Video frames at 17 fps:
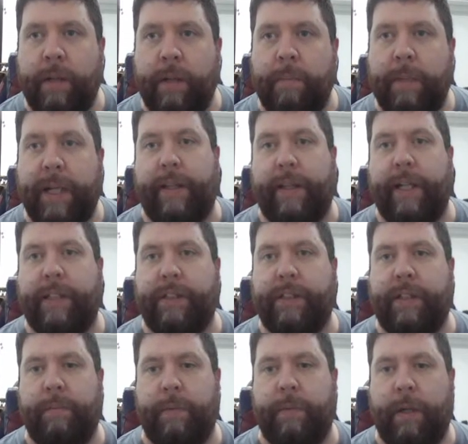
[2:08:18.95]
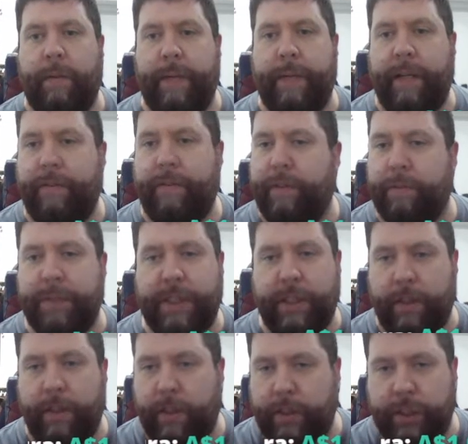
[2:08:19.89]
But yeah, thanks for coming by, man. If I'm
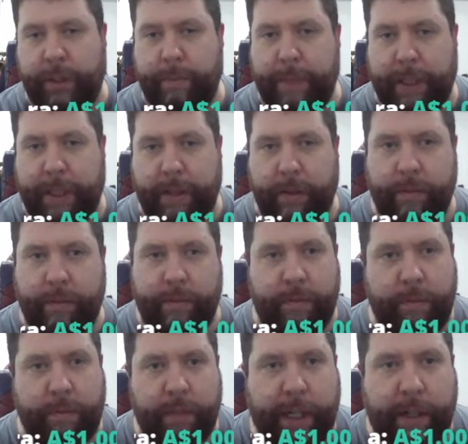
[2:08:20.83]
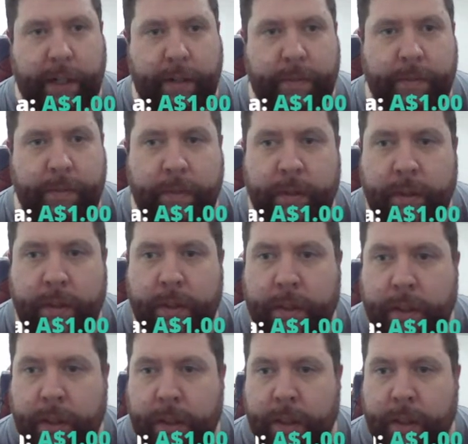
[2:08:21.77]
still on, jump back on later.
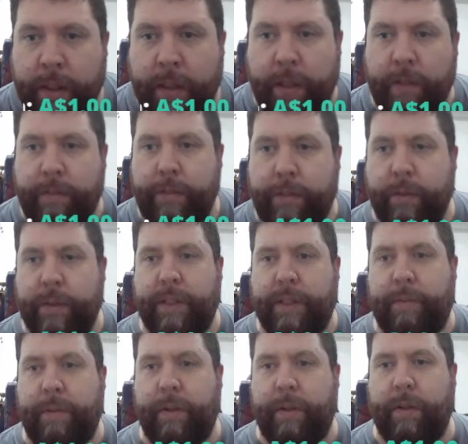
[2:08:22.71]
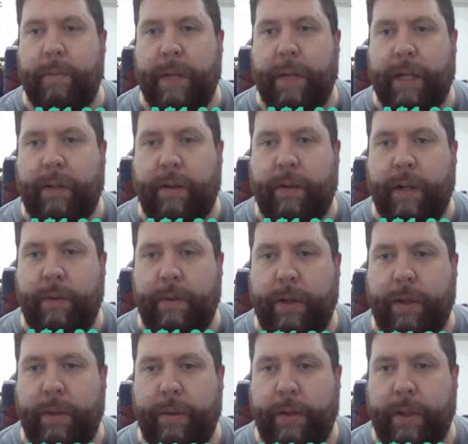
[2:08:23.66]
If you want something on the background
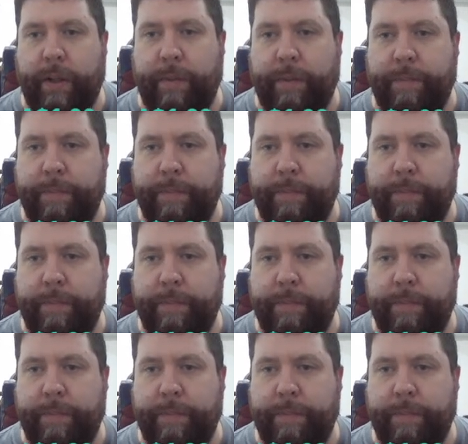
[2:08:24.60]
while you're working.